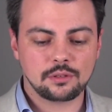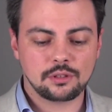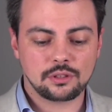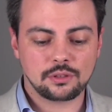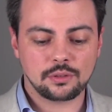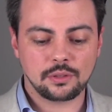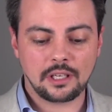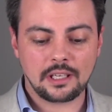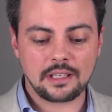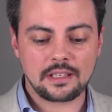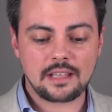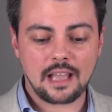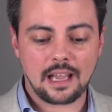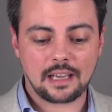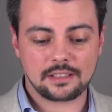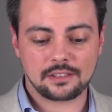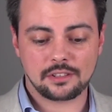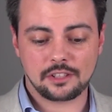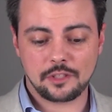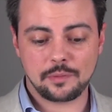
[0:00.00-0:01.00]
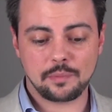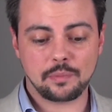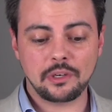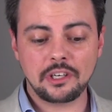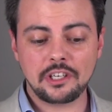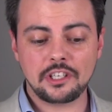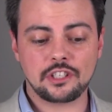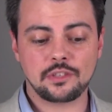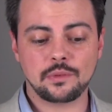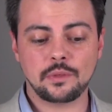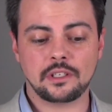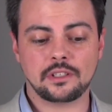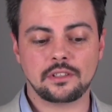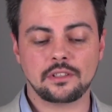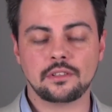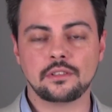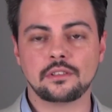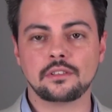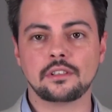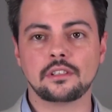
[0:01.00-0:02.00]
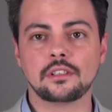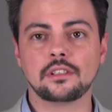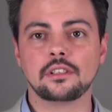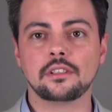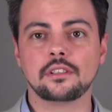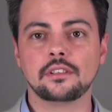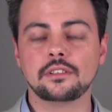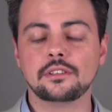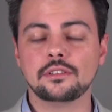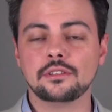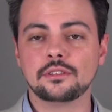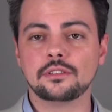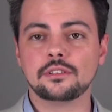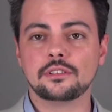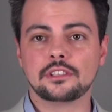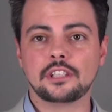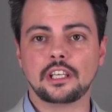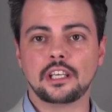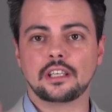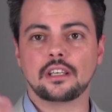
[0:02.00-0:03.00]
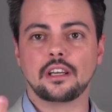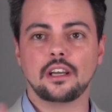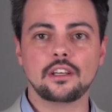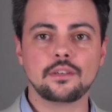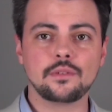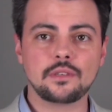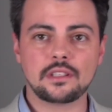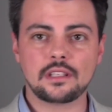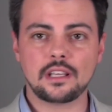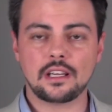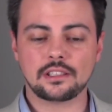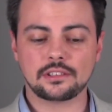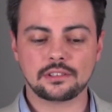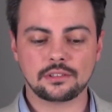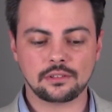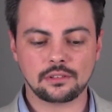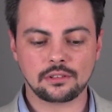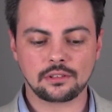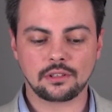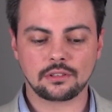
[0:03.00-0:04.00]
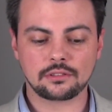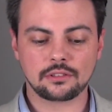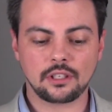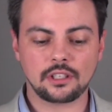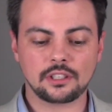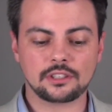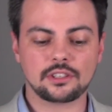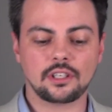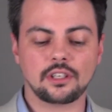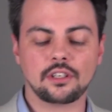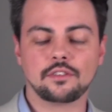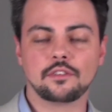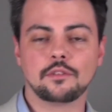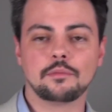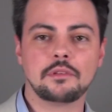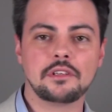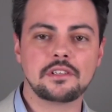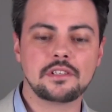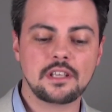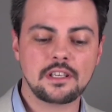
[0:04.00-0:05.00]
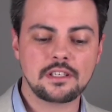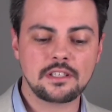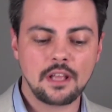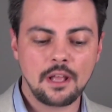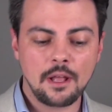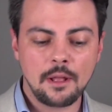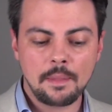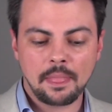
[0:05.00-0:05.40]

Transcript: So in tax, it's pretty sweet. You take 100,000 Hong Kong dollars out of the business